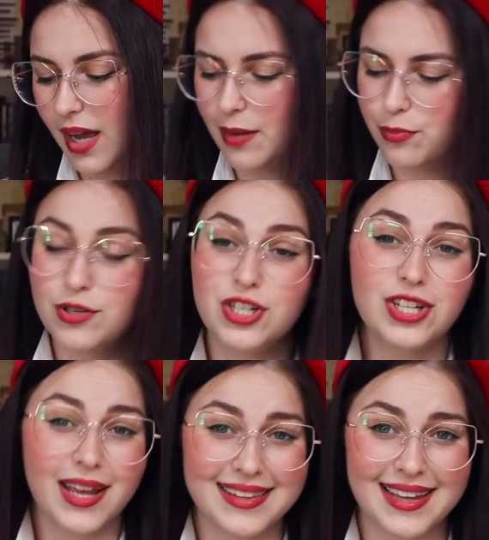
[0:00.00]
I
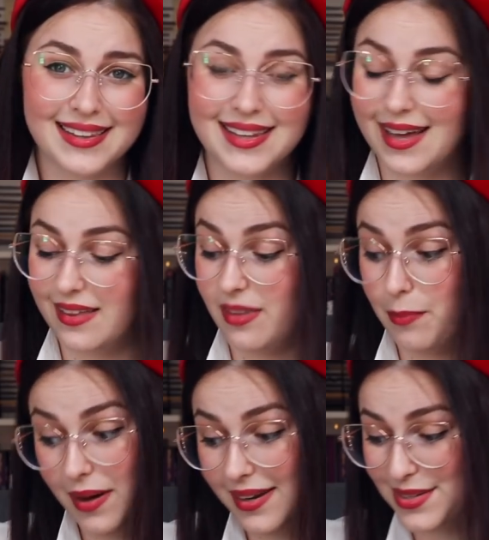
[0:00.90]
appreciate the idea, and the
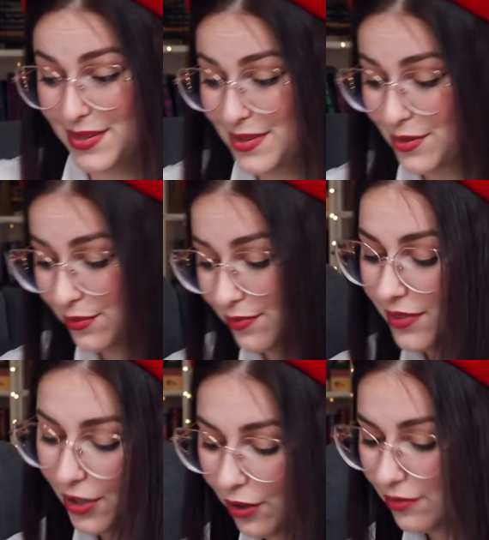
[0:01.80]
pun is also,
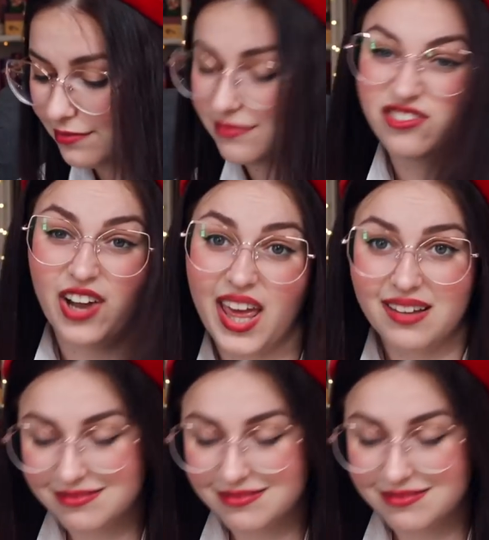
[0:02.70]
you know, funny.